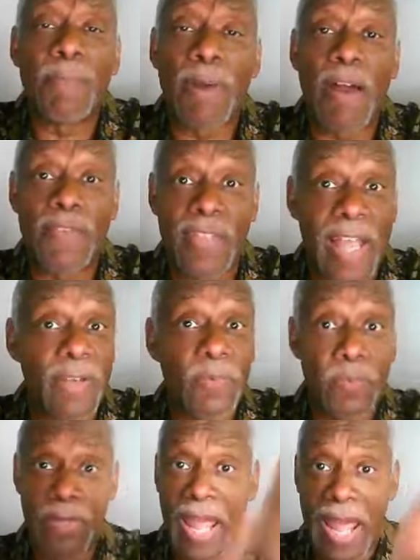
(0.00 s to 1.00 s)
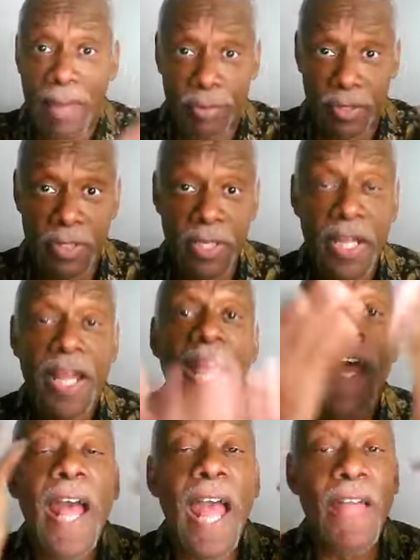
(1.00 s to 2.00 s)
prophesied happened.
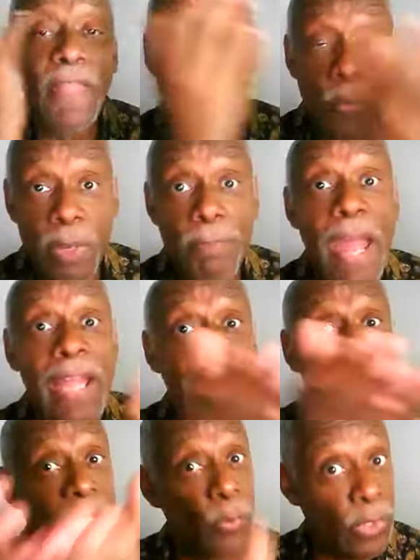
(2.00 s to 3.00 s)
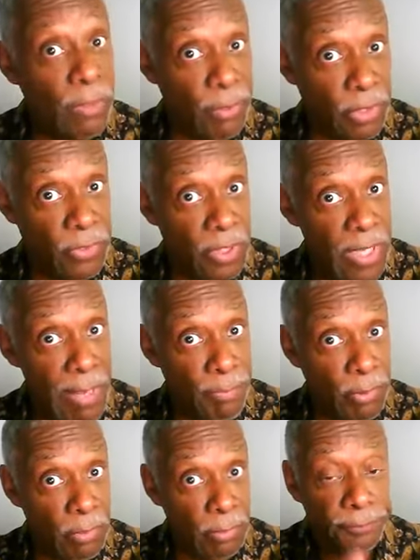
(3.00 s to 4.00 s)
And they went back and they rebuilt the
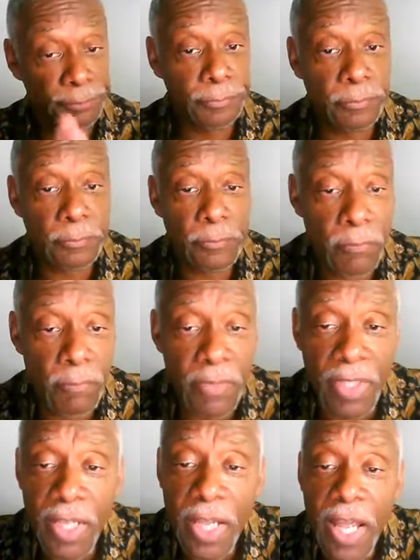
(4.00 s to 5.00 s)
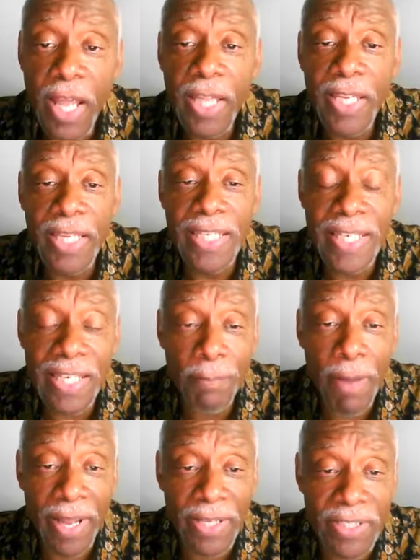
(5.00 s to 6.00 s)
temple. In
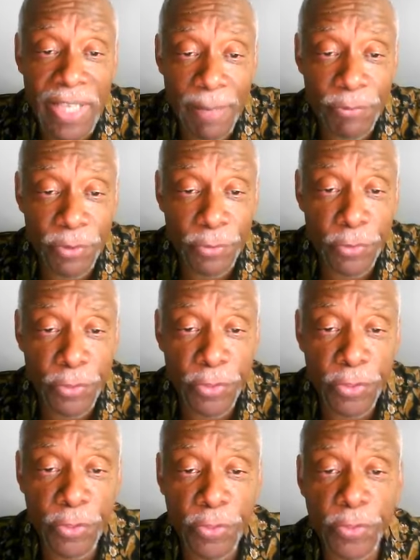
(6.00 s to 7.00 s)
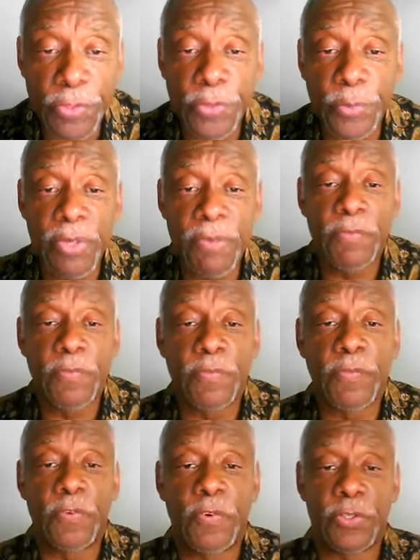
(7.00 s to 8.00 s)
Nehemiah chapter 3,
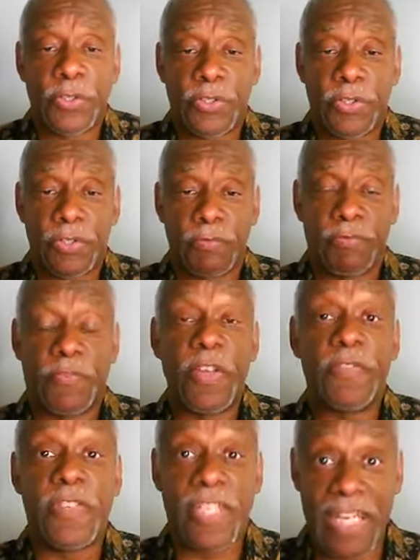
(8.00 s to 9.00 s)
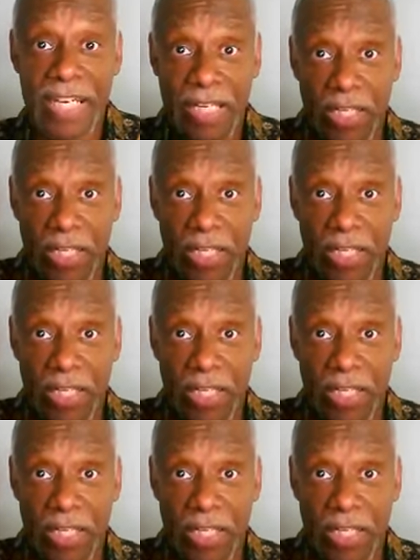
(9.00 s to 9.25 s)
verse 15,